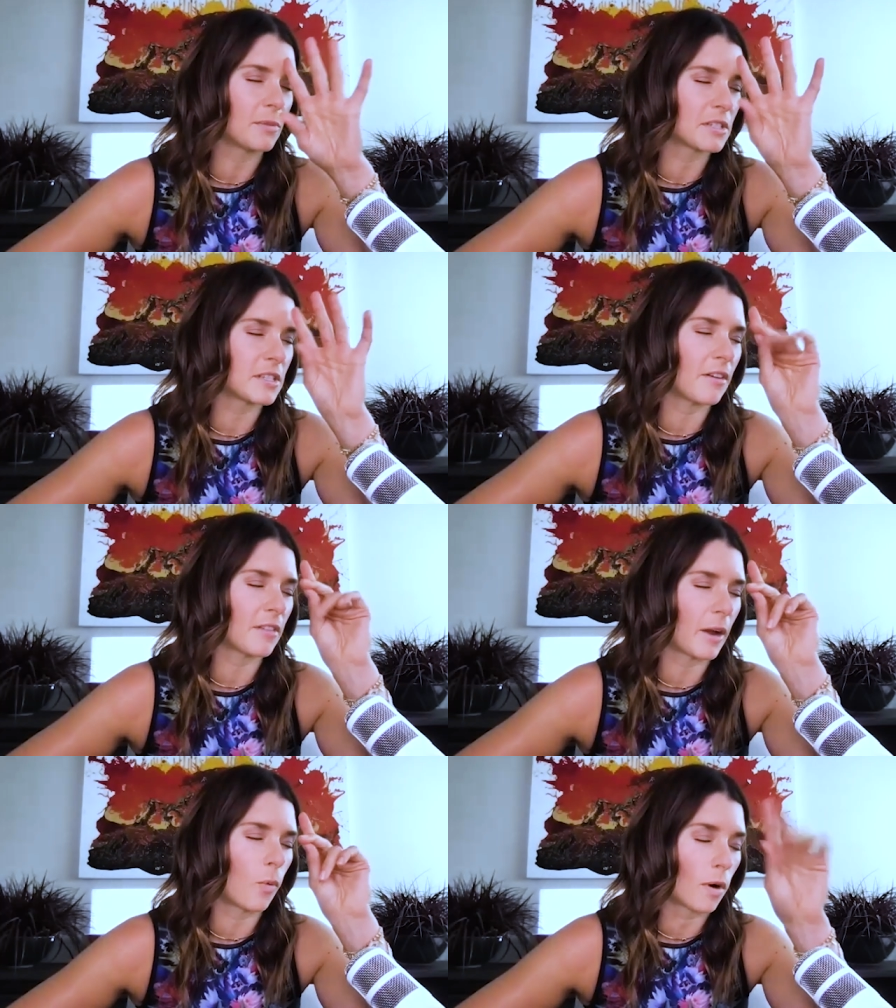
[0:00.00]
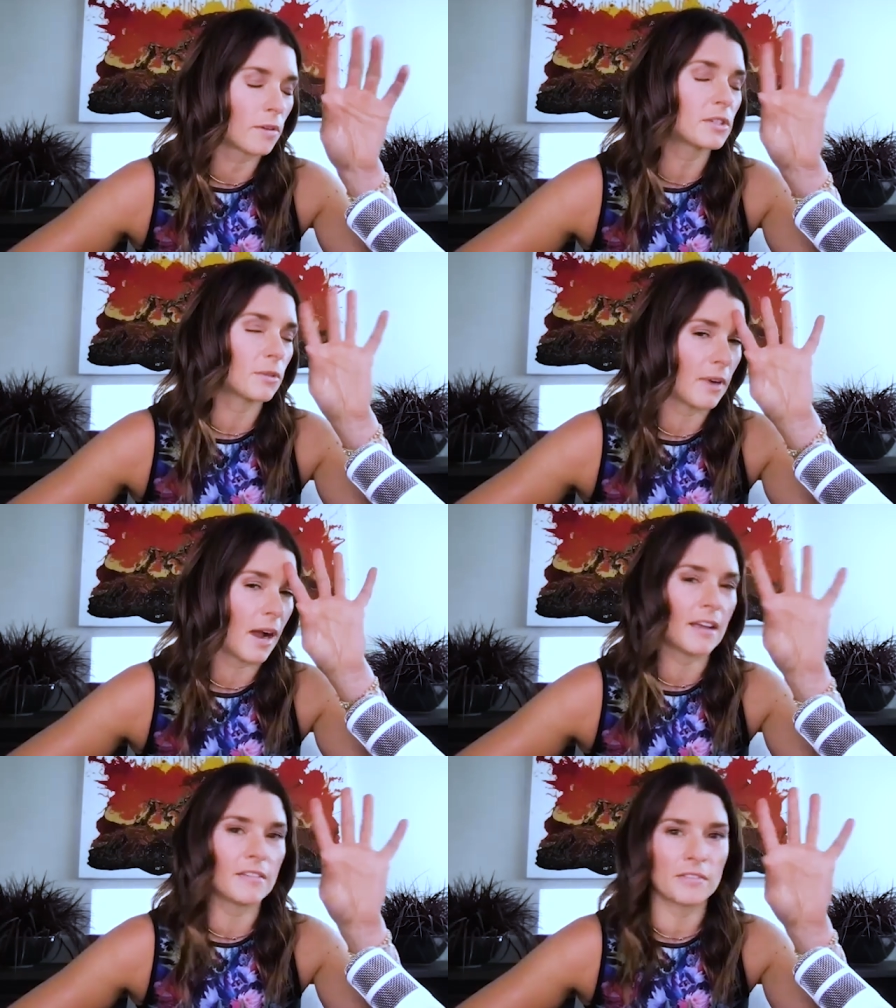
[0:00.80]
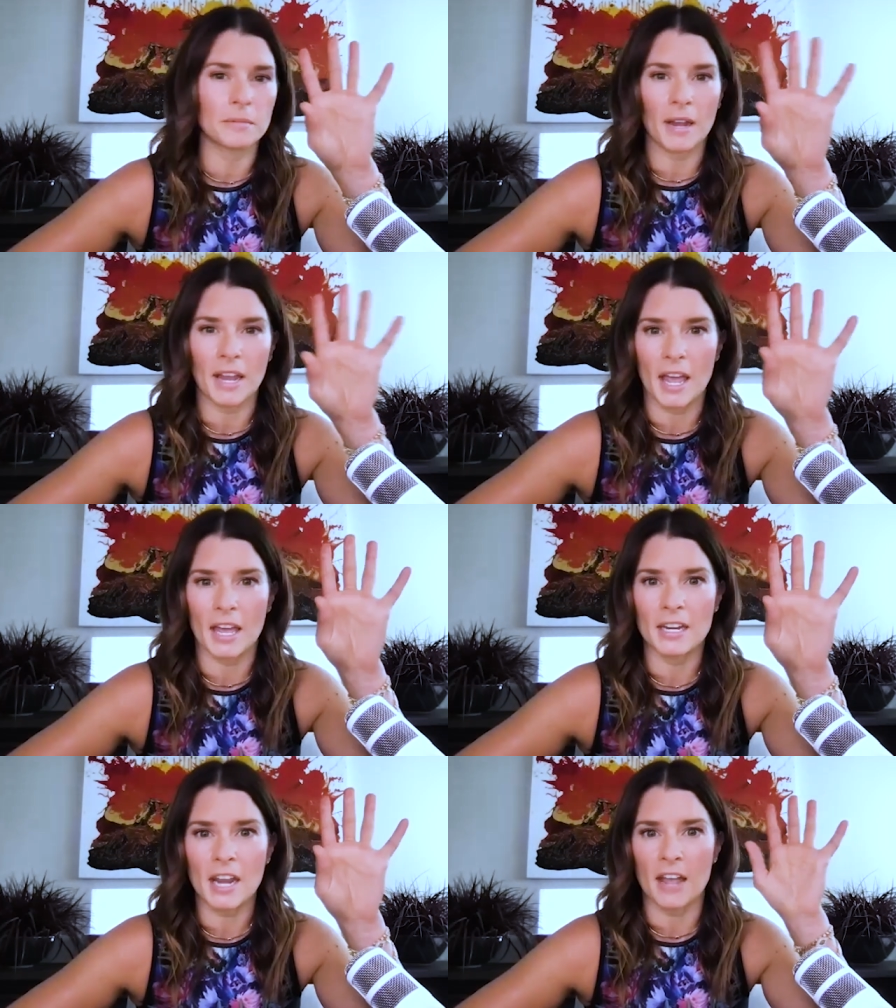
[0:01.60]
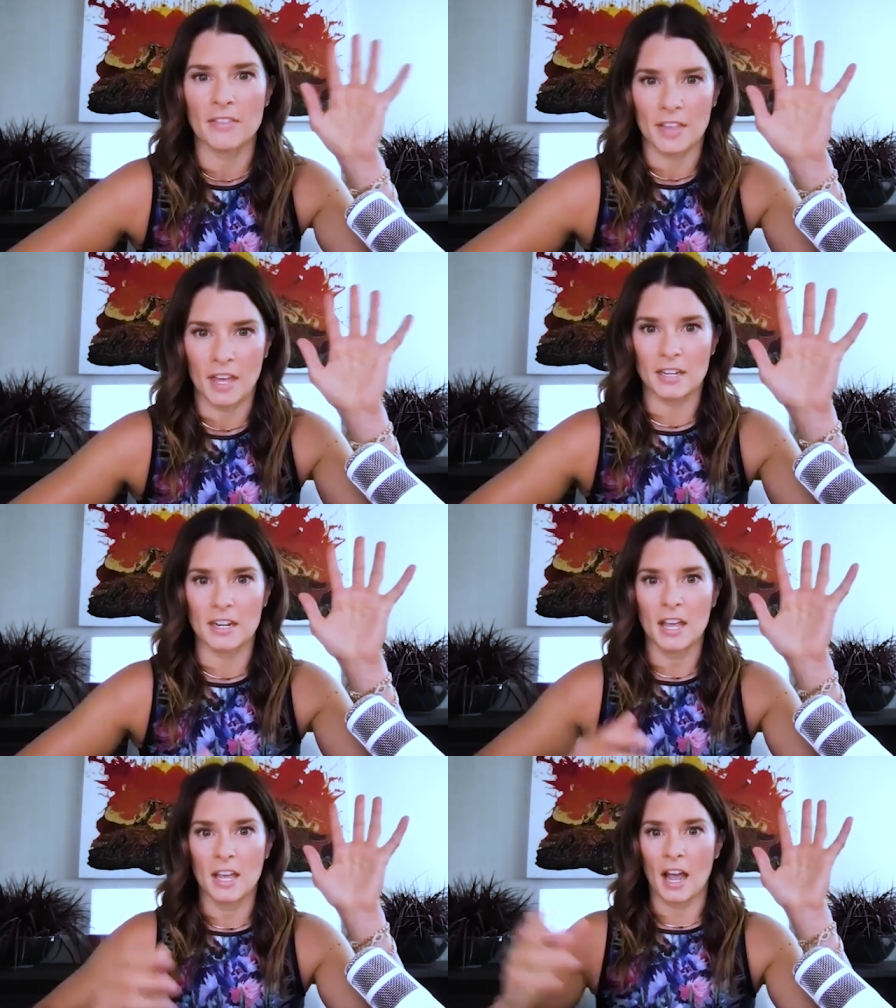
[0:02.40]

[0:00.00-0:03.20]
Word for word: but stuff like words arrive in my head and then